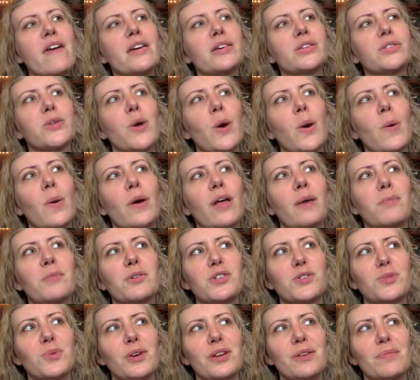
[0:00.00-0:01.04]
So I
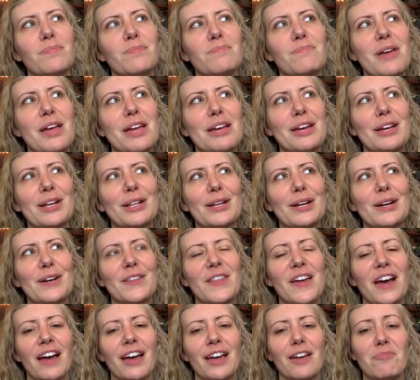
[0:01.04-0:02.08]
just want to make it clear
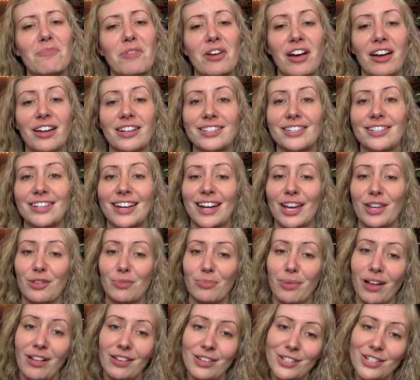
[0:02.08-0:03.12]
that I am not an
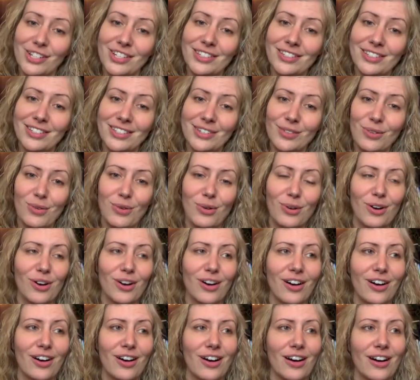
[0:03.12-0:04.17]
anthropologist
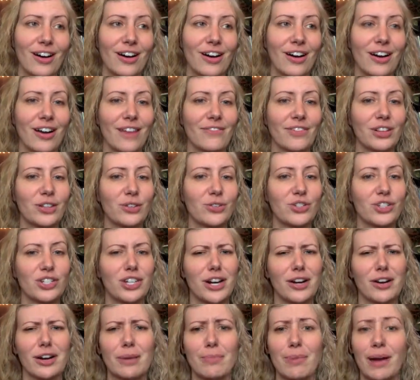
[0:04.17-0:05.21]
or an
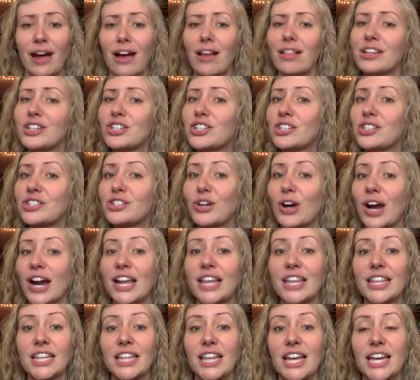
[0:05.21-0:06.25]
evolutionary biologist or
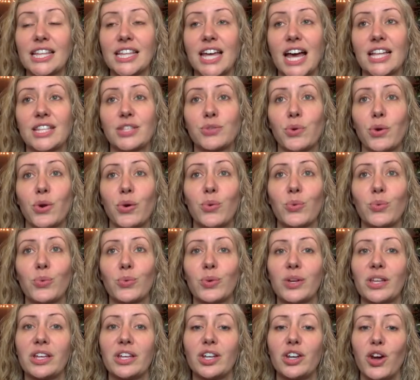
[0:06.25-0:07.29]
anything like that. So I don't
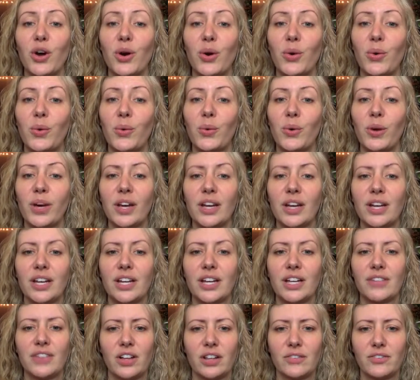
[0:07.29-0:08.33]
really know
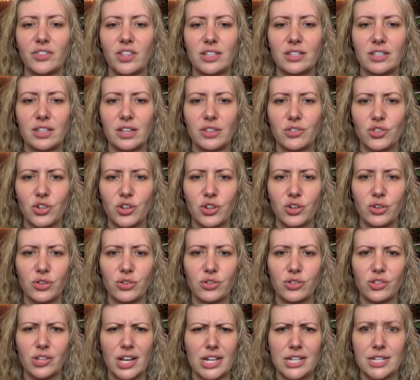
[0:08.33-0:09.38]
if all of these things are
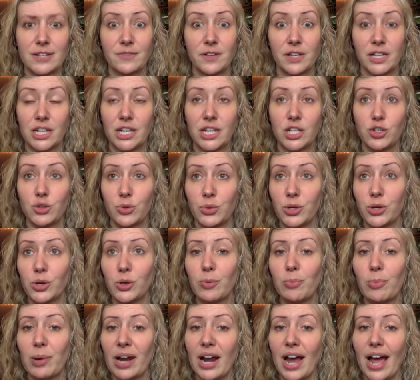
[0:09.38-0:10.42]
scientifically
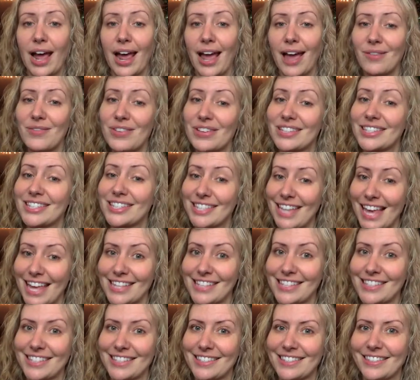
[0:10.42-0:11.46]
true, but I have a
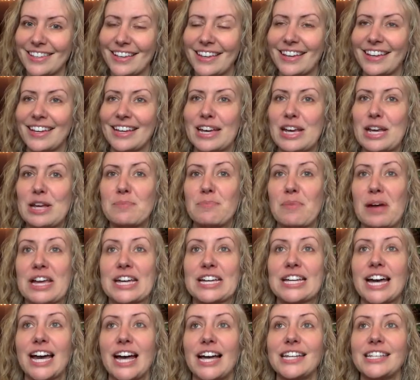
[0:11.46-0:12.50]
sense in my
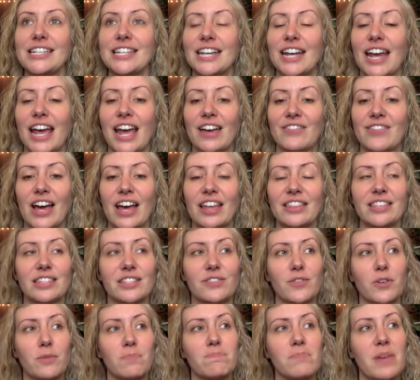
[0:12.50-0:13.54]
gut, and I have had this
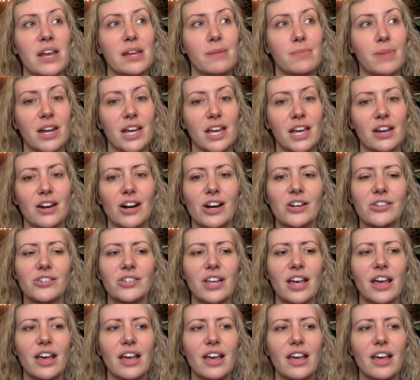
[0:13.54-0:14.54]
for many, many years,